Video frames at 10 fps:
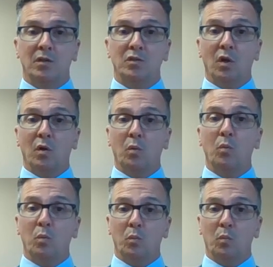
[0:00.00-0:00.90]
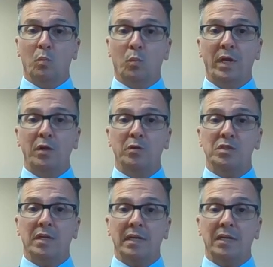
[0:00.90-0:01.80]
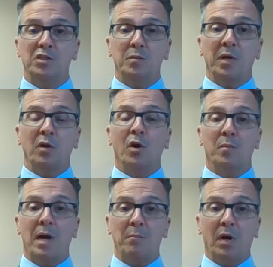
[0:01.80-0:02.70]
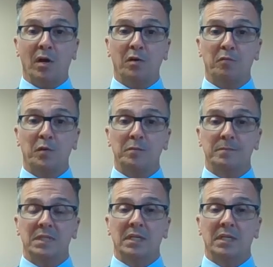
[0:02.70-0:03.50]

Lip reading: So we use an instrument called a meibographer,